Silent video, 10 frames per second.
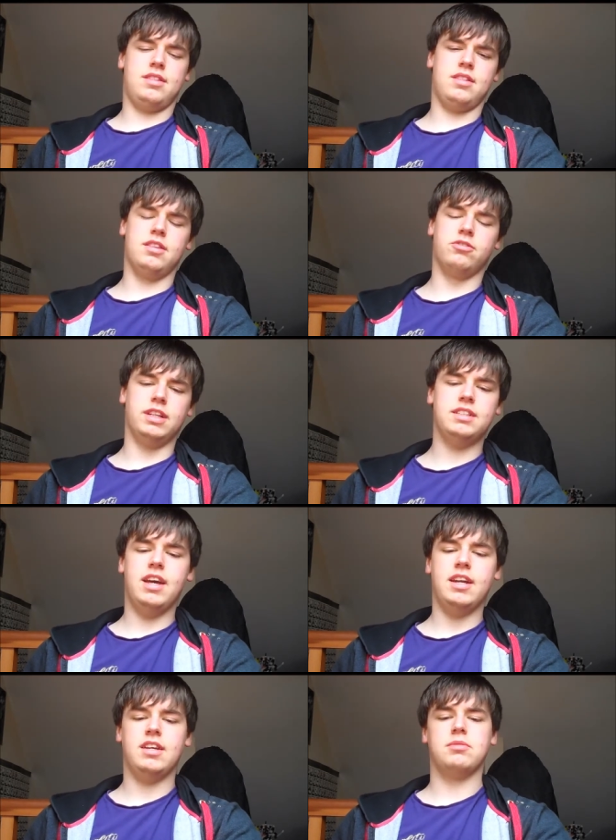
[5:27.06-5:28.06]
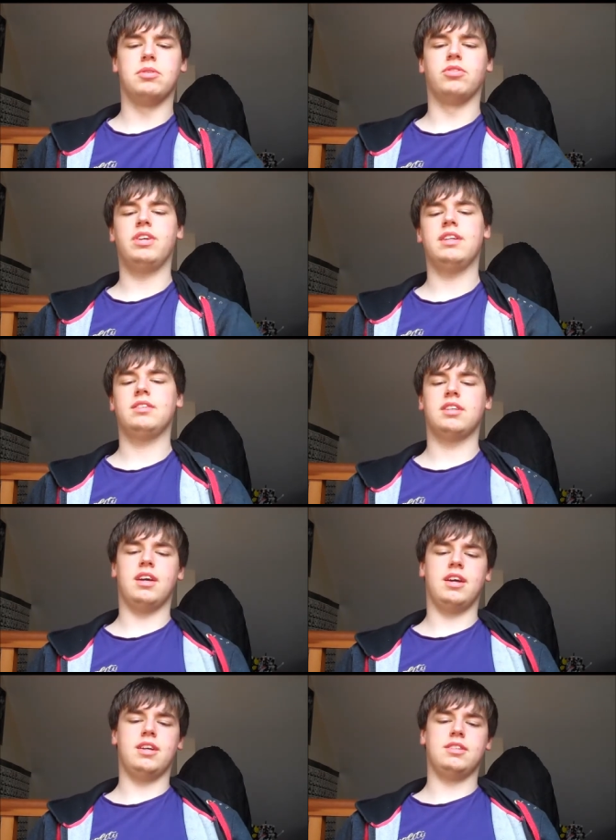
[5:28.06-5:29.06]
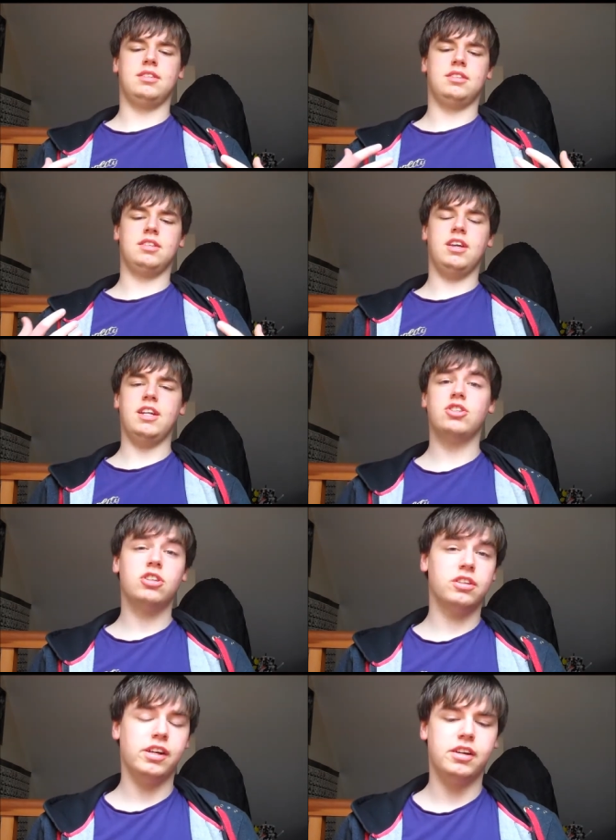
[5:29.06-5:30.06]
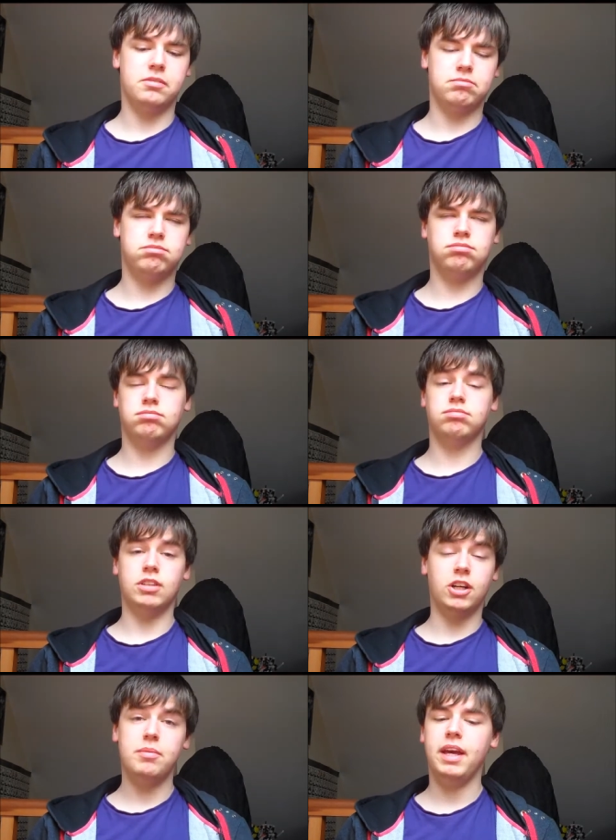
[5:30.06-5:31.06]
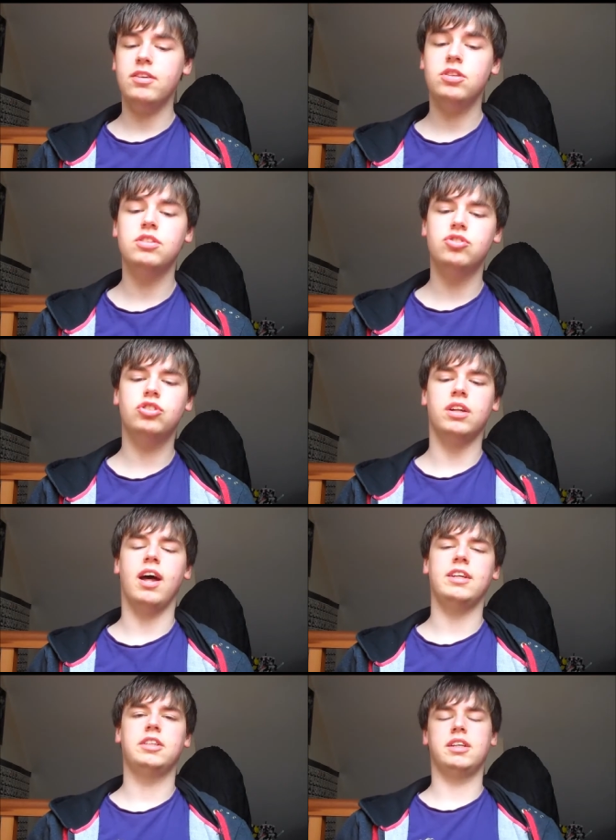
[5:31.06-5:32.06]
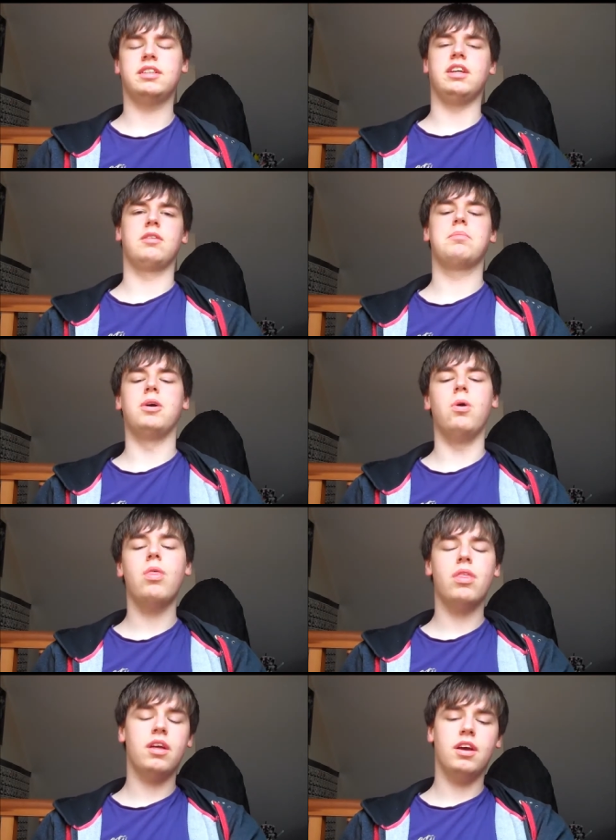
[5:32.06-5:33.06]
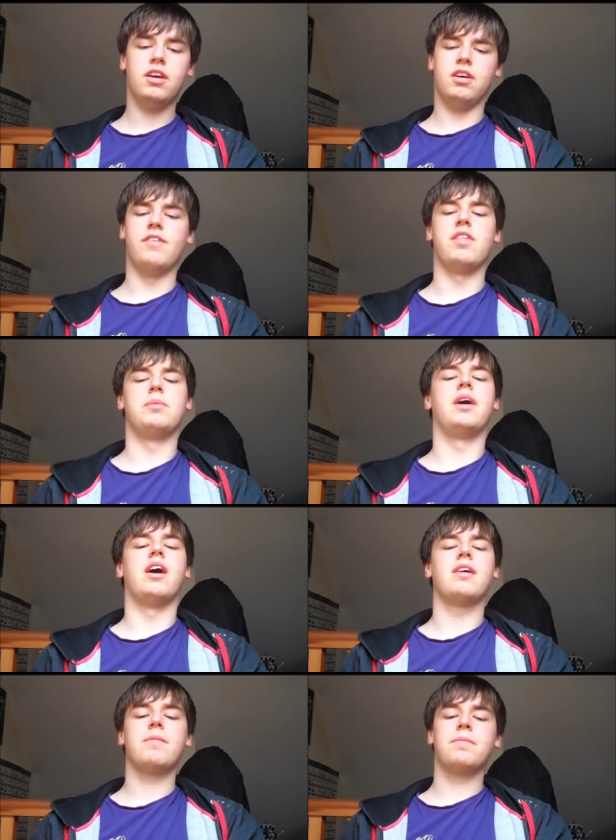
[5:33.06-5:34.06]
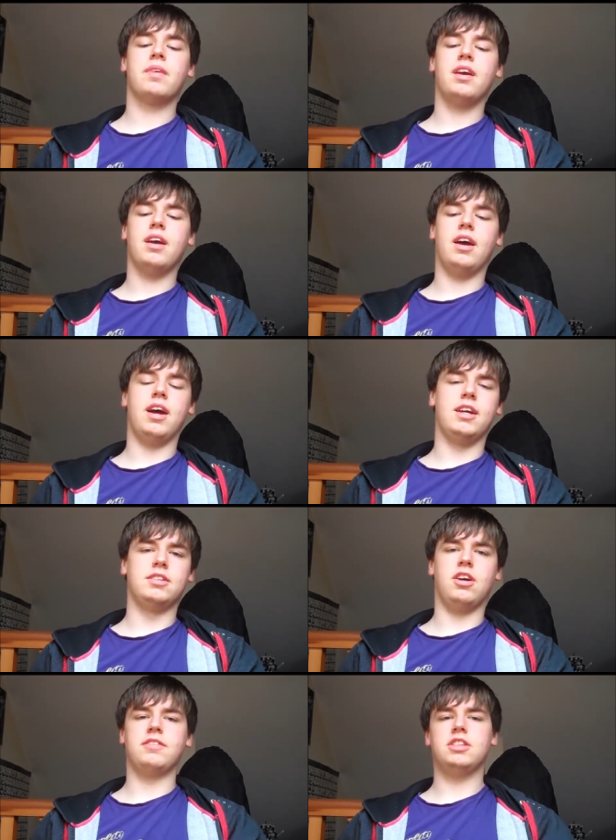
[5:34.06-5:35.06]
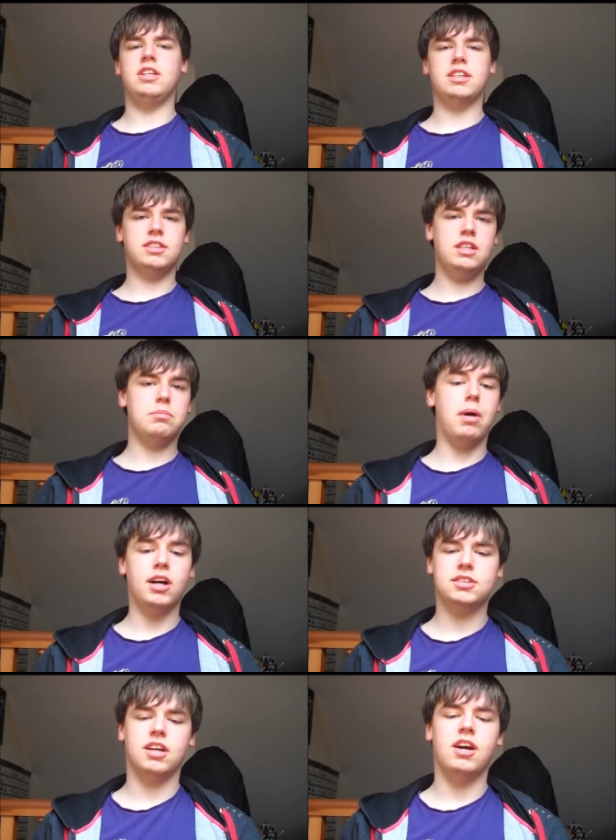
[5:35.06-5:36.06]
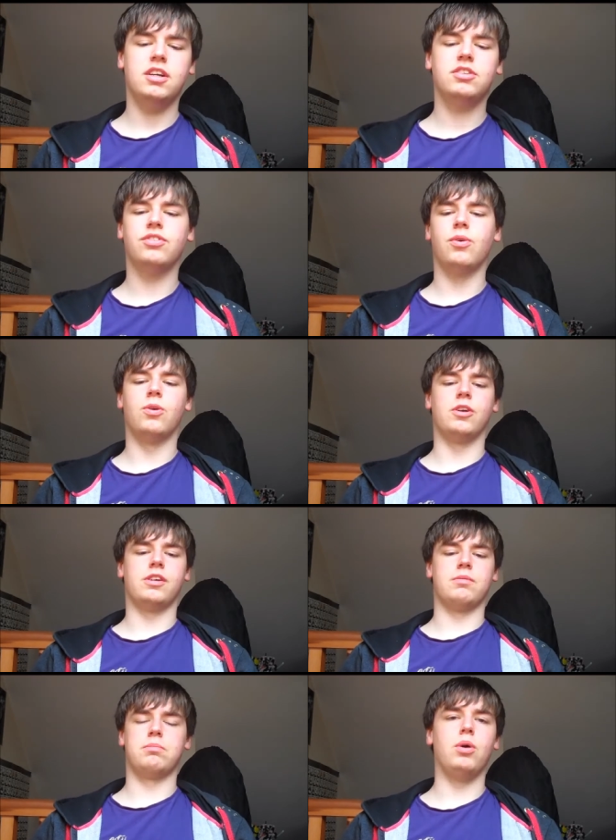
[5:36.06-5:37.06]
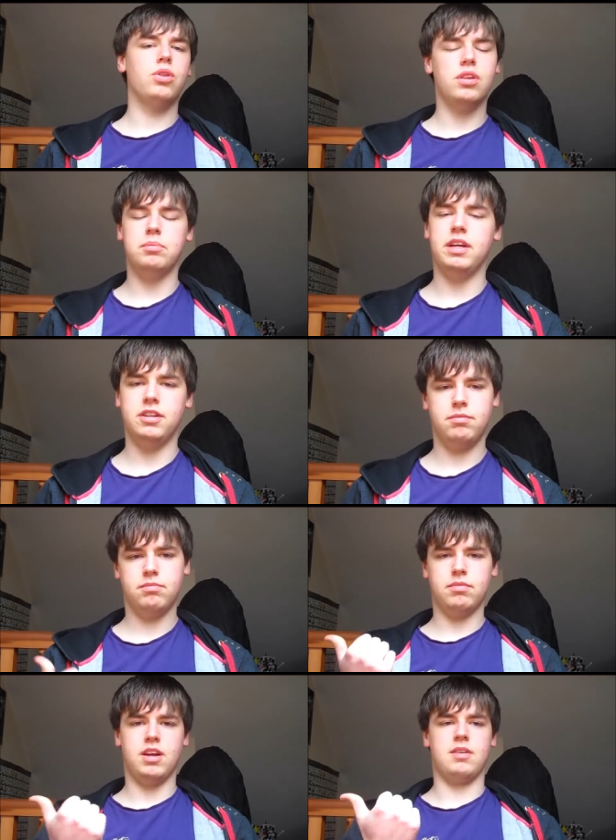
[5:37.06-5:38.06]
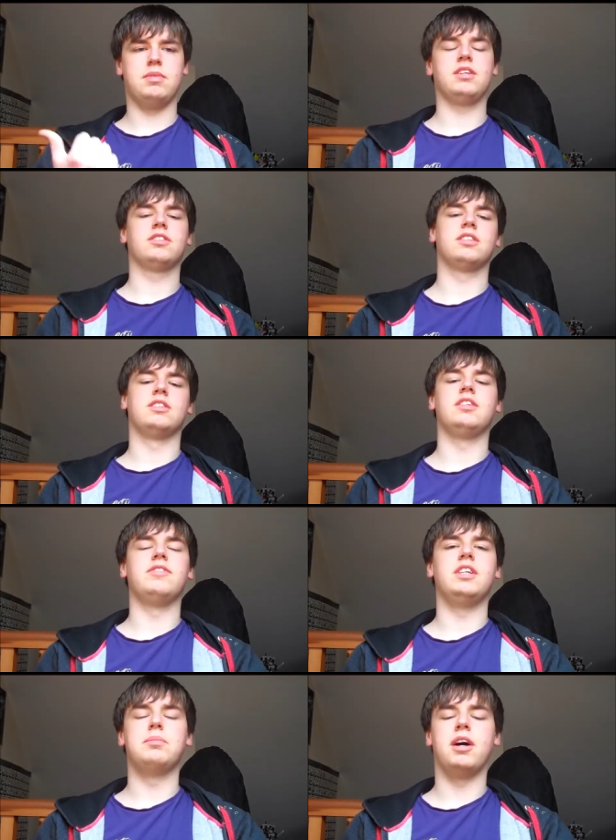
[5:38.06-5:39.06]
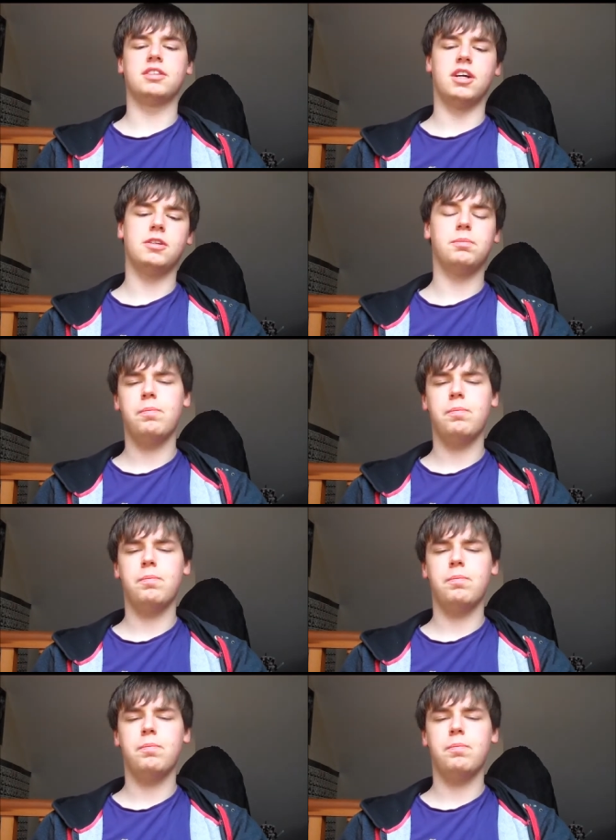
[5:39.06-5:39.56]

the release date has been revealed, and it's they're they're coming out July sixteenth. Both of them are, and obviously you can see the box art for both of them here. Um, here's the D V D box art.